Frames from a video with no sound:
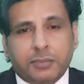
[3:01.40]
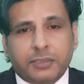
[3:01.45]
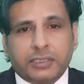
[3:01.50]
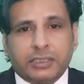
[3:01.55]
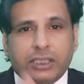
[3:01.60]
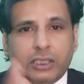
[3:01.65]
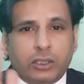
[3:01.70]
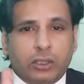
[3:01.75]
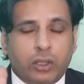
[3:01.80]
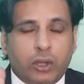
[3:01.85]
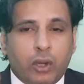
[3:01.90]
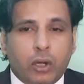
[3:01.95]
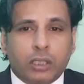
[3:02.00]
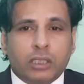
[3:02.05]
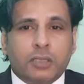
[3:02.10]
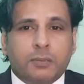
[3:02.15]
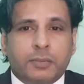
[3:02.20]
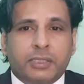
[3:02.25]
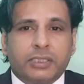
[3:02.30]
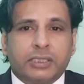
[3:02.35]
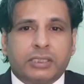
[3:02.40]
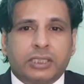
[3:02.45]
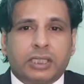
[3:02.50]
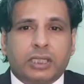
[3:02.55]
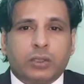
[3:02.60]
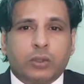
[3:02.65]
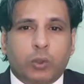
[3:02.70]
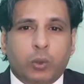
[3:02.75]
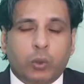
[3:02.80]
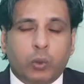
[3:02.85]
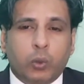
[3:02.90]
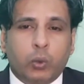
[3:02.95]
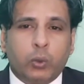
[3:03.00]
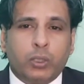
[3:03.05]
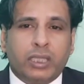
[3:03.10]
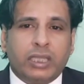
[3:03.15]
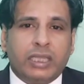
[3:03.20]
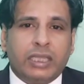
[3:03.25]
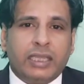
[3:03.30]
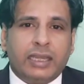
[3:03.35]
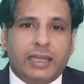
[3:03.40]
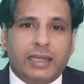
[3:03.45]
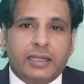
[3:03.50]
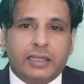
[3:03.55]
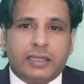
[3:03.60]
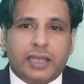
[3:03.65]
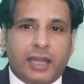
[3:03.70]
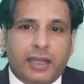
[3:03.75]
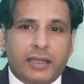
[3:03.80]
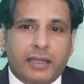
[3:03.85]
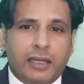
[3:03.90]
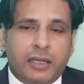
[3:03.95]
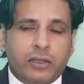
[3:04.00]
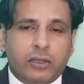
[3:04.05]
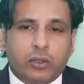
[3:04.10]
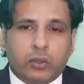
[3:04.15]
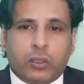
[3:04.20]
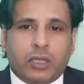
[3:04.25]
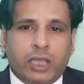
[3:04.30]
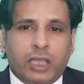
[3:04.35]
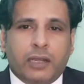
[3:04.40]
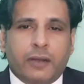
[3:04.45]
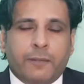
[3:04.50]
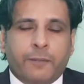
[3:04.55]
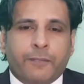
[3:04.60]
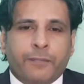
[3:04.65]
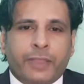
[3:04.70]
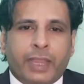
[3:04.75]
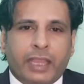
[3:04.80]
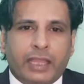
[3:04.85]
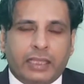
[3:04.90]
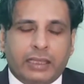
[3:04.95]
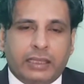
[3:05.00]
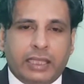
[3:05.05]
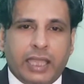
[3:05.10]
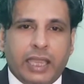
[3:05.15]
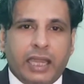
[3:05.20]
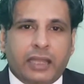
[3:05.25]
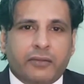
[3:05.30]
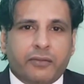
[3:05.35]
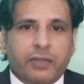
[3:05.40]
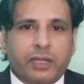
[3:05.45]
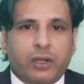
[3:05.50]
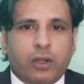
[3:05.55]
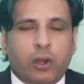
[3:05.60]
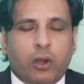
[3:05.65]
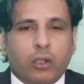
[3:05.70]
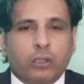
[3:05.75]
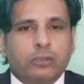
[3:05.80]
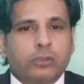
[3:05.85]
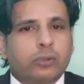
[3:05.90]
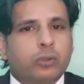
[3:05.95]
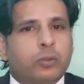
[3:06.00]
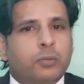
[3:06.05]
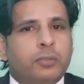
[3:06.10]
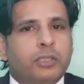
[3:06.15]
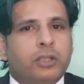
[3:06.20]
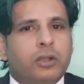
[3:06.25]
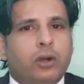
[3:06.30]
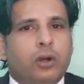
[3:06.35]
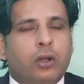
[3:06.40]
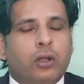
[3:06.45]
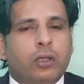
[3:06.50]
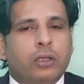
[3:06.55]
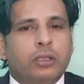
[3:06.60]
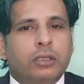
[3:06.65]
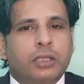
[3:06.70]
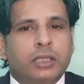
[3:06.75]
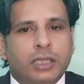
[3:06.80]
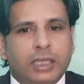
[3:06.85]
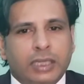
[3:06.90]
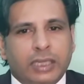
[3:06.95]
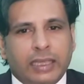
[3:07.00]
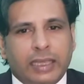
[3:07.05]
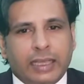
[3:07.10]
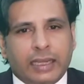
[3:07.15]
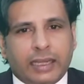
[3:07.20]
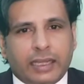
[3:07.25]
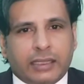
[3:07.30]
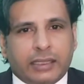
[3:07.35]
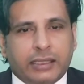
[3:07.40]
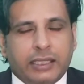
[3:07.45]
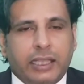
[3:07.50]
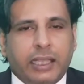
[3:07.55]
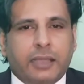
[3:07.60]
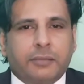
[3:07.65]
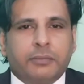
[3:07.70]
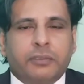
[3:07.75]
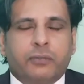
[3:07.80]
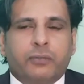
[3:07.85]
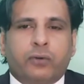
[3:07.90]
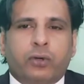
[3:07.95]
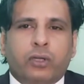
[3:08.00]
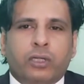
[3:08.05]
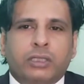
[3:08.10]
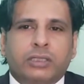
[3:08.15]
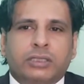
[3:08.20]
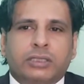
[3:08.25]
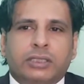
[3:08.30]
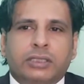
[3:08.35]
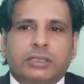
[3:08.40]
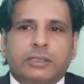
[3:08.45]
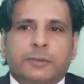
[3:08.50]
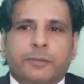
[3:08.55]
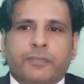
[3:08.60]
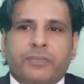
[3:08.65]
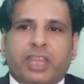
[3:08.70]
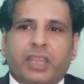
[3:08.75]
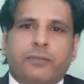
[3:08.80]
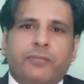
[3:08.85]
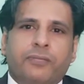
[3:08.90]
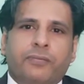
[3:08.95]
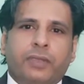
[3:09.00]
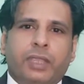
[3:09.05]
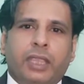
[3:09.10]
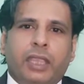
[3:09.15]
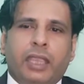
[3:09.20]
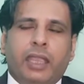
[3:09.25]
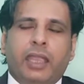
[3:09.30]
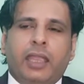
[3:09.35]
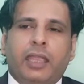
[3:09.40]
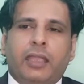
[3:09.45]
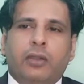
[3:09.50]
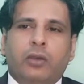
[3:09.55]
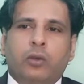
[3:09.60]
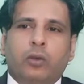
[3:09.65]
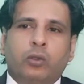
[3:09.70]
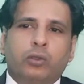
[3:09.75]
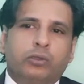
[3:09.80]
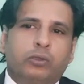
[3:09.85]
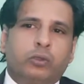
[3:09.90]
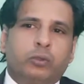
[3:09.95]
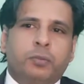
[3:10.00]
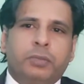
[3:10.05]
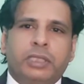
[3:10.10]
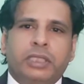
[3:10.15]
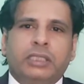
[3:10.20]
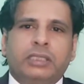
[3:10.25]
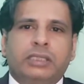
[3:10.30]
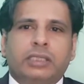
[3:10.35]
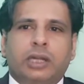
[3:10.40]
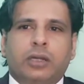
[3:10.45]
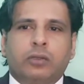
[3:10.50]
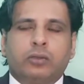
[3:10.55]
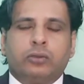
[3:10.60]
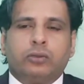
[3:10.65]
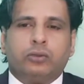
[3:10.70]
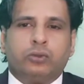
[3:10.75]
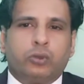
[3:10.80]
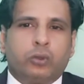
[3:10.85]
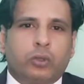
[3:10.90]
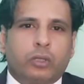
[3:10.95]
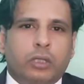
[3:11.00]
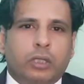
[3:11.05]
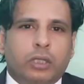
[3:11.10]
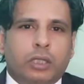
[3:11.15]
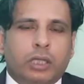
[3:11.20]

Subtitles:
person, not the person who he intended to kill, that will also be called Qatl. For instance, if A goes to B's house to